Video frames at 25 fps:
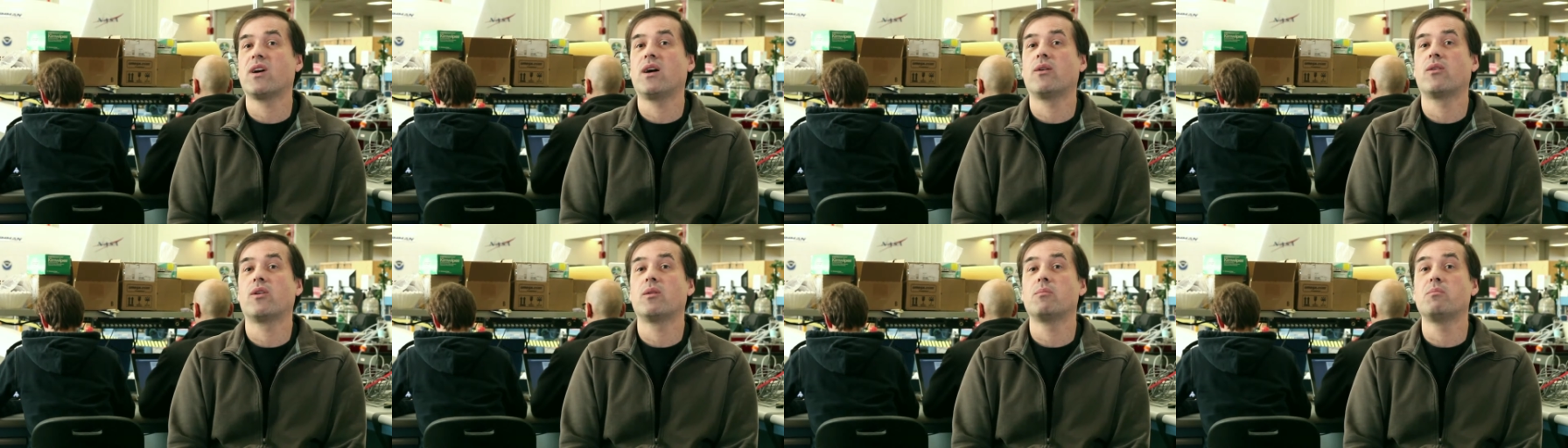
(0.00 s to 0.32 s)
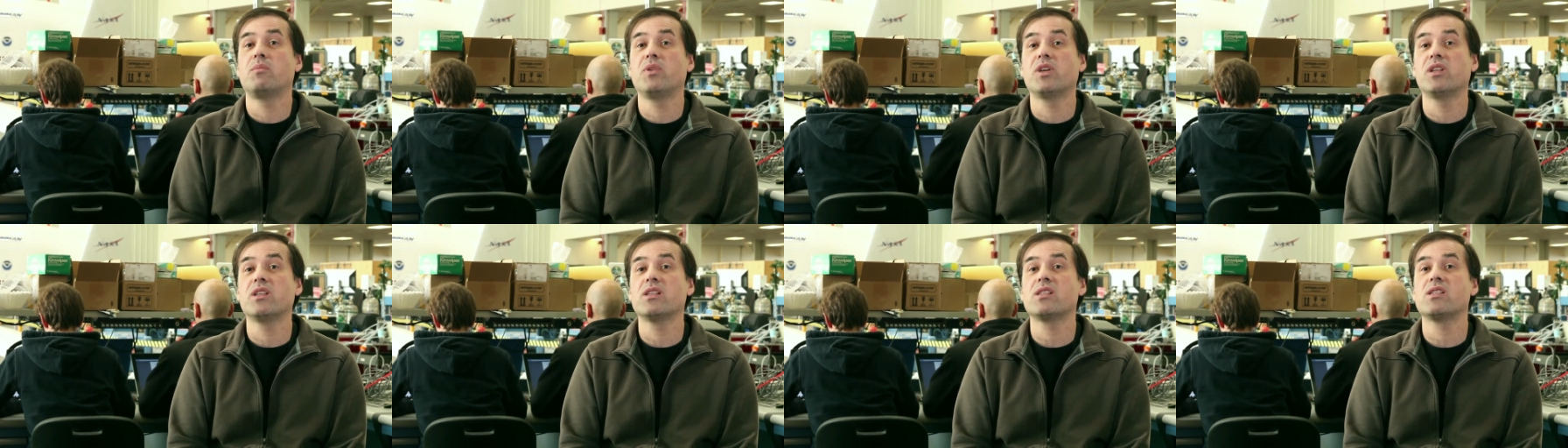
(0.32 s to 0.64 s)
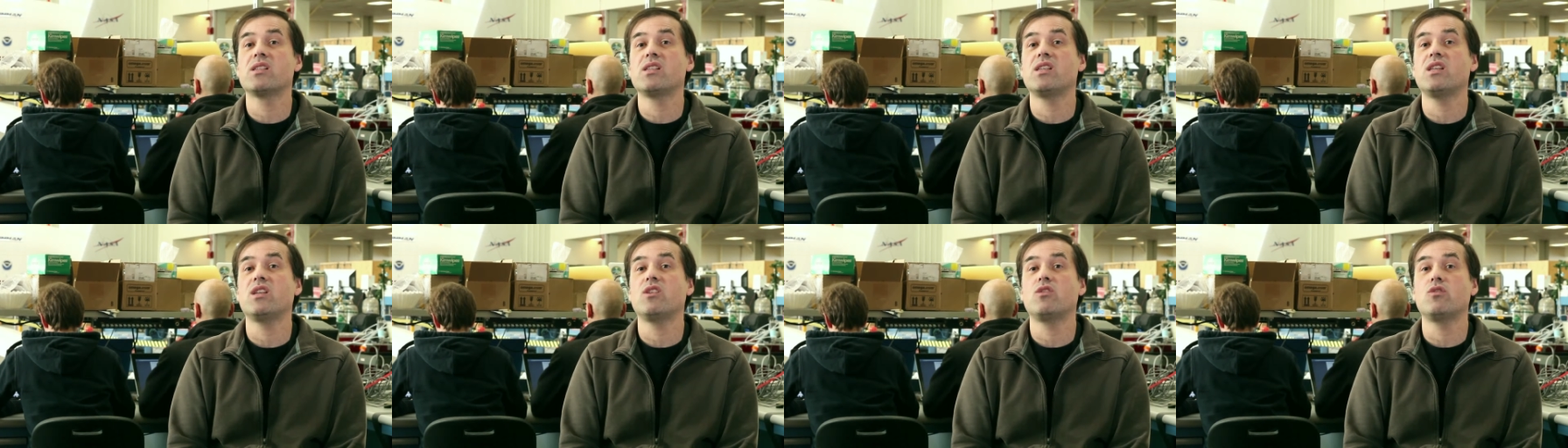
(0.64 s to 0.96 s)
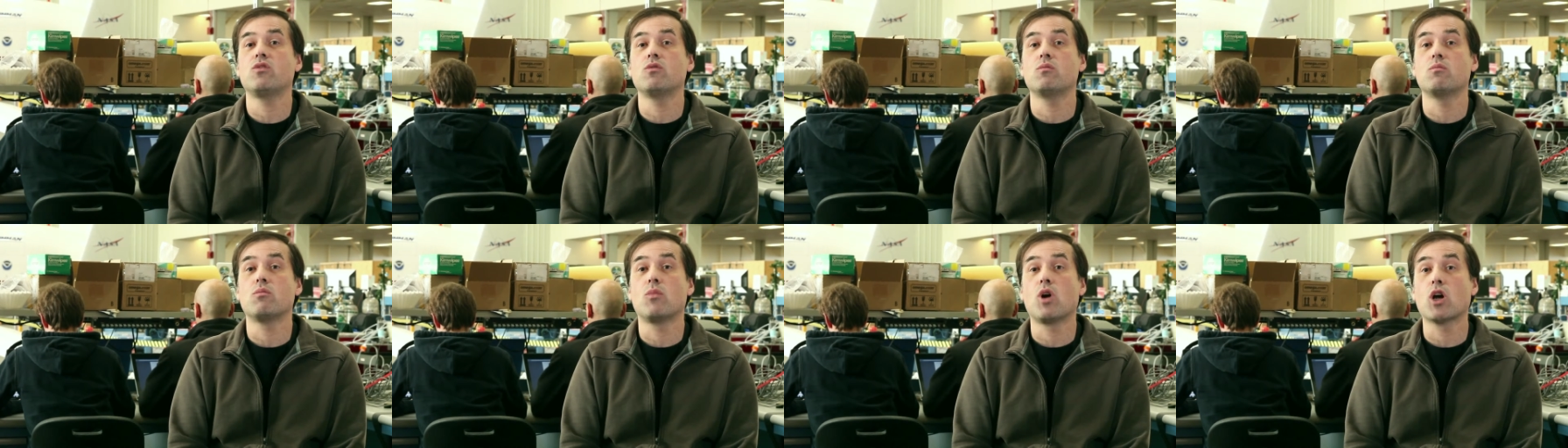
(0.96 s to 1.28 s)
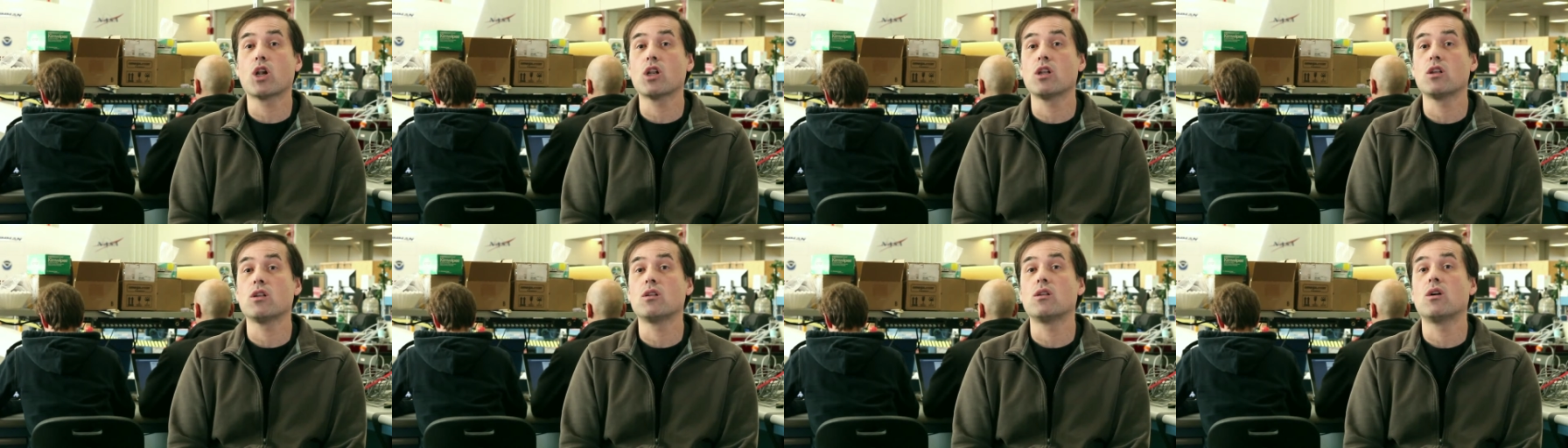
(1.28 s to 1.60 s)
our ability to
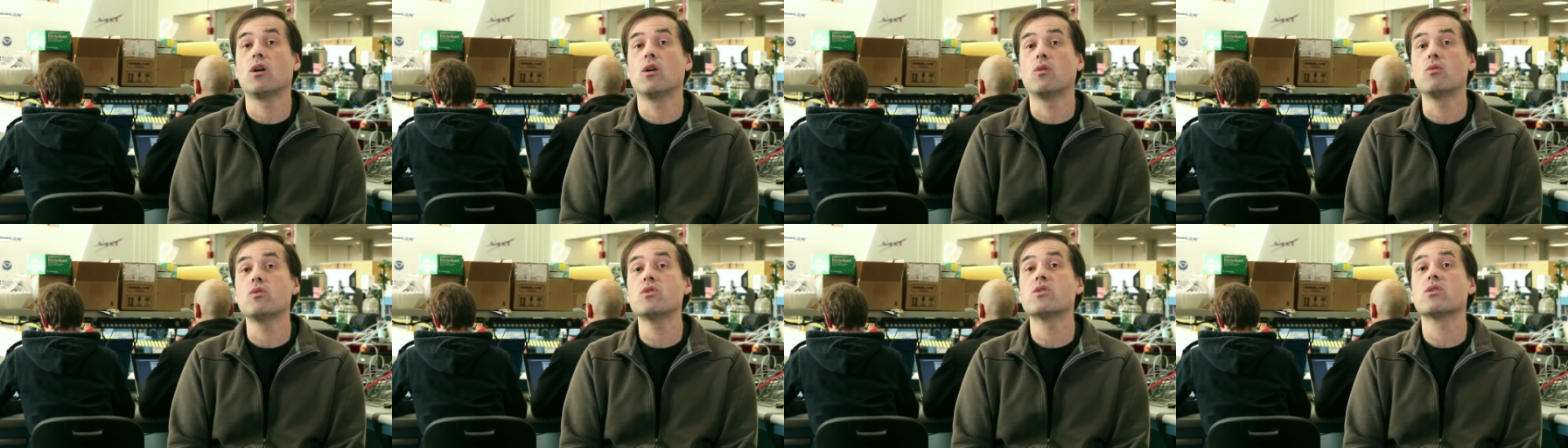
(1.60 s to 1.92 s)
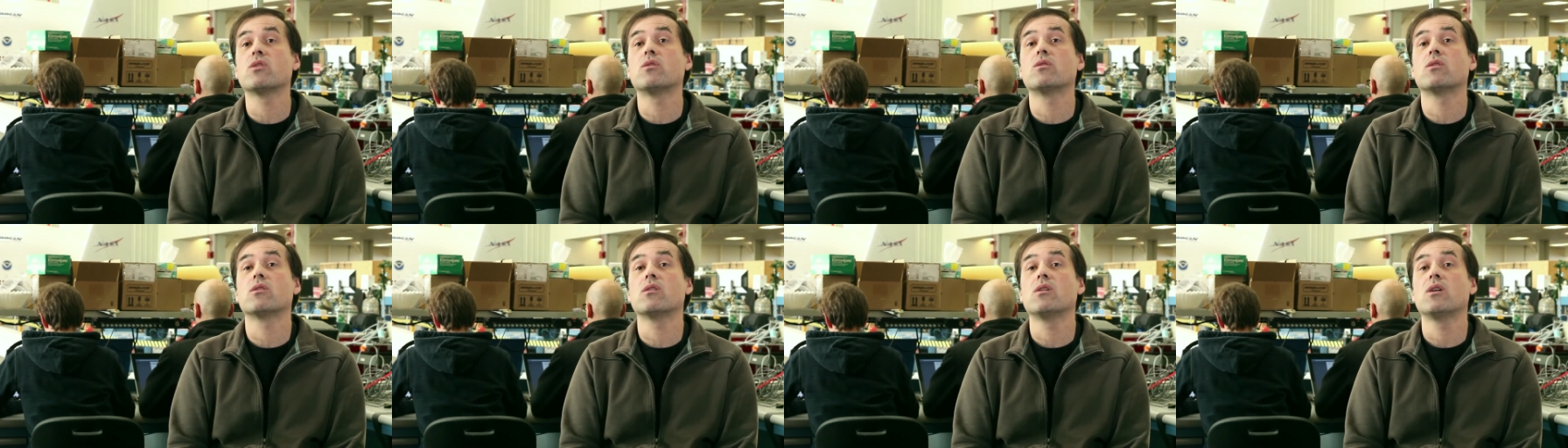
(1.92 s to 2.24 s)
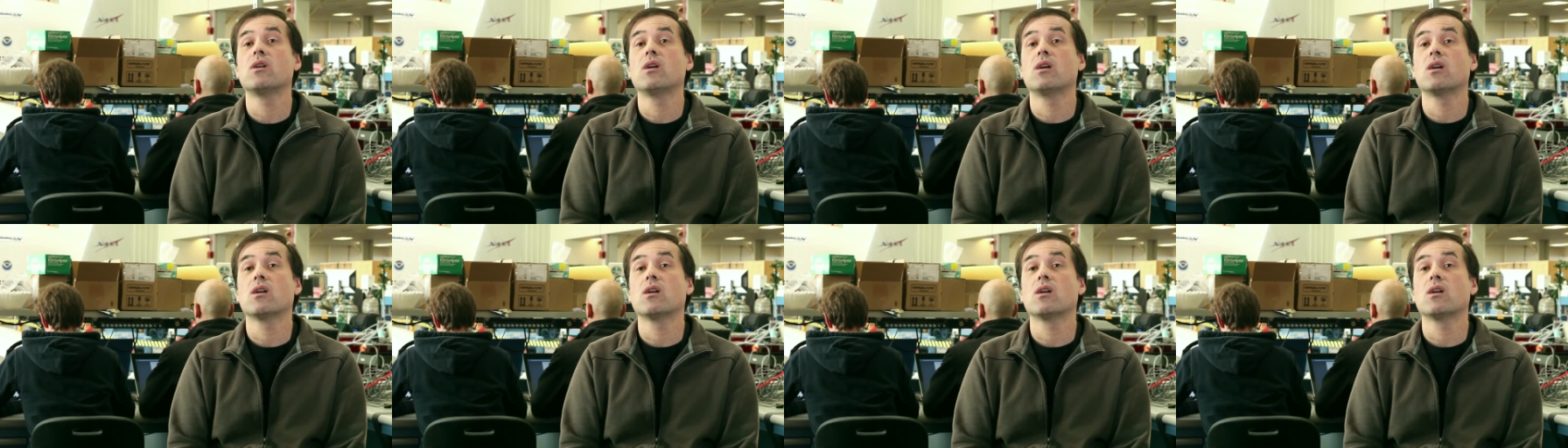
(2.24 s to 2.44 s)
model ozone